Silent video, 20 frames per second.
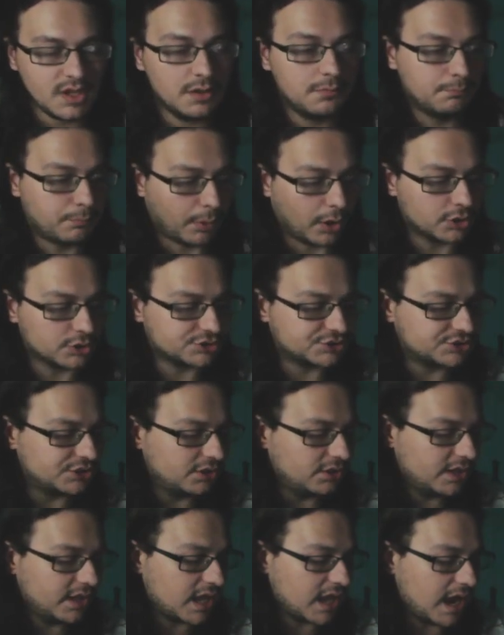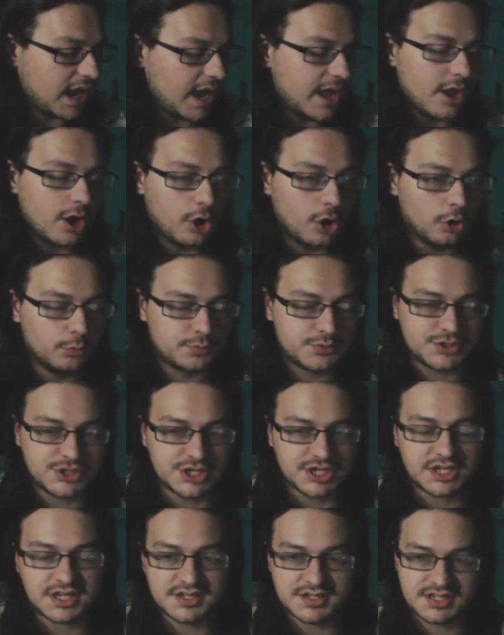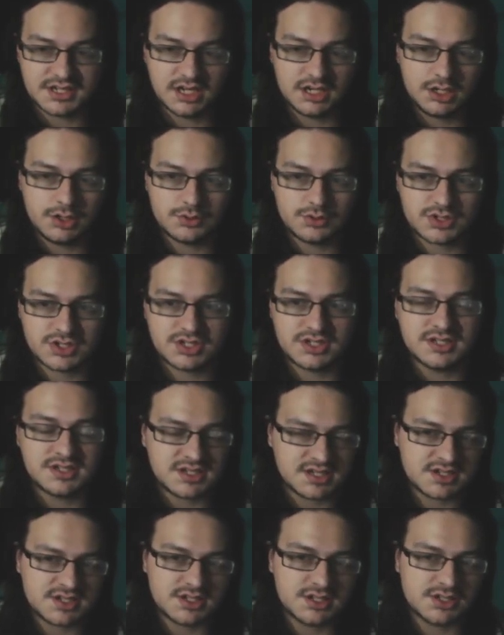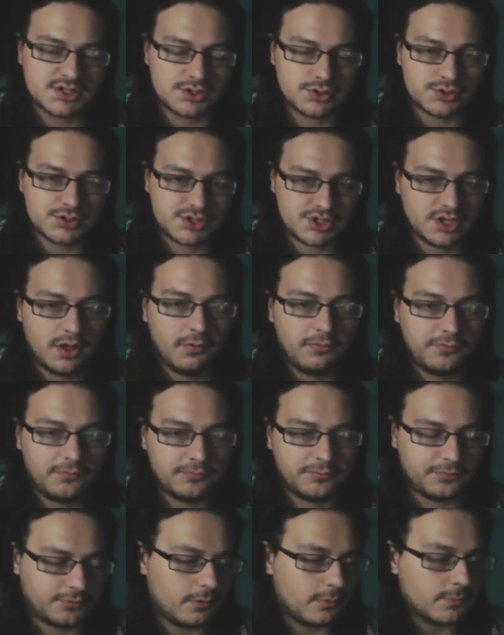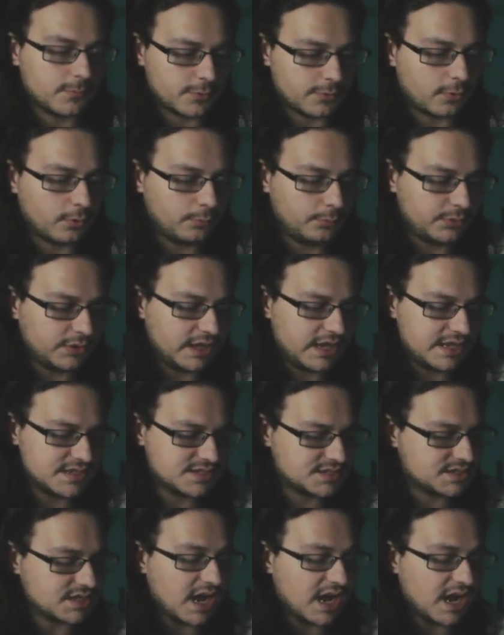Personally, I hope she continues to distance herself from roleplays.